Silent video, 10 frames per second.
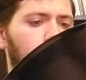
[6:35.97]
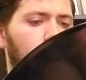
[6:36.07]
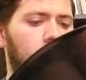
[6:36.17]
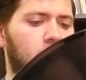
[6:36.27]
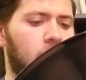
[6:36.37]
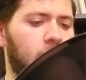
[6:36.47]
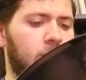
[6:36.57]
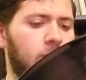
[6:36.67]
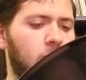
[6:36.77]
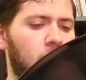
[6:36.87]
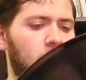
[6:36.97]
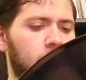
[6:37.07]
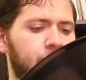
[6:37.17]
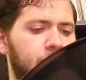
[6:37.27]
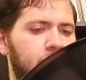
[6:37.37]
I don't know, like an
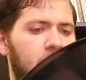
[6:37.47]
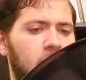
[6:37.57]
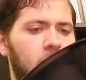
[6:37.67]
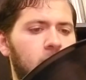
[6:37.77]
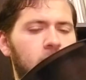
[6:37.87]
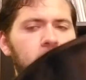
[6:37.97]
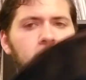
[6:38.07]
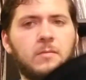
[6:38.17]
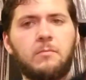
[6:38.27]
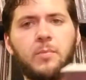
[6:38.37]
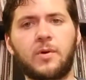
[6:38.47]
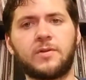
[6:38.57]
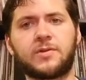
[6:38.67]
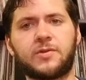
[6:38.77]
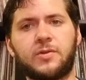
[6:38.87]
orange and yellow
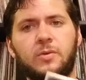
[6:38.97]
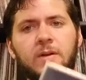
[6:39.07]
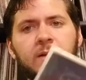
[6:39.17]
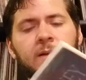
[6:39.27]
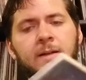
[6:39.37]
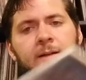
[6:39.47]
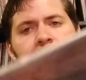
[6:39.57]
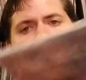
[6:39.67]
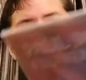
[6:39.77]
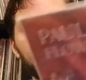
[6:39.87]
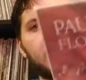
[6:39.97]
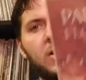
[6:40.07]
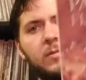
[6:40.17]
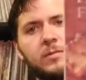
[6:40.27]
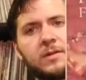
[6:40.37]
burst to it, or
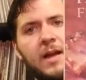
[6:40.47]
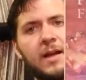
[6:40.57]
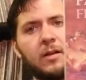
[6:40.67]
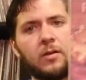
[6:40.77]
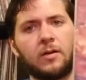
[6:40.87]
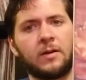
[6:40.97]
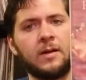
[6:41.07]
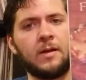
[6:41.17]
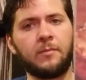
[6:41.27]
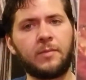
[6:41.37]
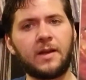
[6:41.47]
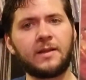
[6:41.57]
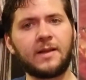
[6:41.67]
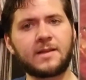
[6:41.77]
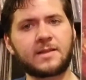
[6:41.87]
marbled kind of look. But I'd
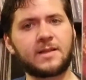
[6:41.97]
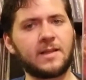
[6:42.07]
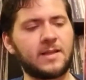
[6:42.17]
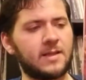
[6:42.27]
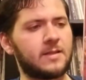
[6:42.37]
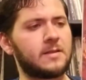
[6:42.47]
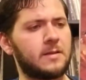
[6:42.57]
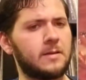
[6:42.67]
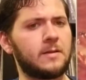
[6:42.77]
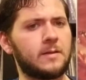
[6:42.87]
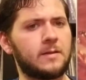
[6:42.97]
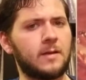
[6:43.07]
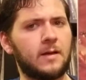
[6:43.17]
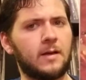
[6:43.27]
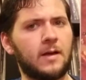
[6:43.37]
like to see this
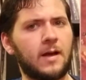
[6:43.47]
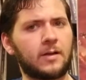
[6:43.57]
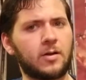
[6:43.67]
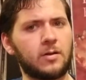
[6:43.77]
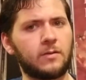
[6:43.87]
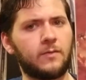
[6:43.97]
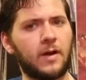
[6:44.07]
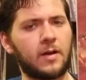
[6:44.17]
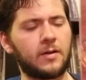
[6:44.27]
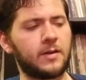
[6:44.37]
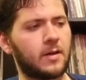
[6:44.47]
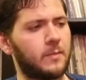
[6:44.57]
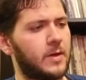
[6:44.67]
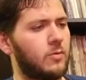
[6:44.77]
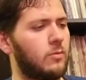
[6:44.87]
on colored vinyl. I think it'd
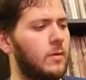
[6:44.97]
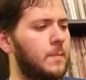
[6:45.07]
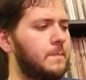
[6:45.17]
be cool.